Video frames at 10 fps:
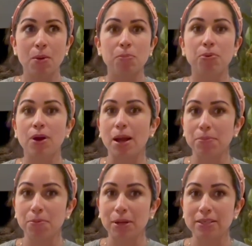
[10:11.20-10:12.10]

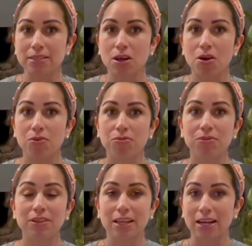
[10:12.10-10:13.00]
prep myself
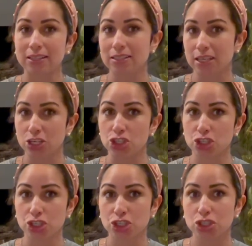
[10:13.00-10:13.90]

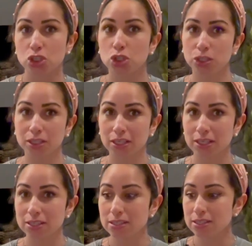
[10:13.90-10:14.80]
lactation
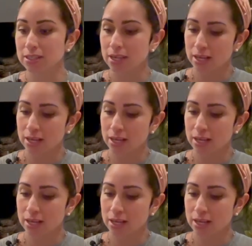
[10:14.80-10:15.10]
cookies.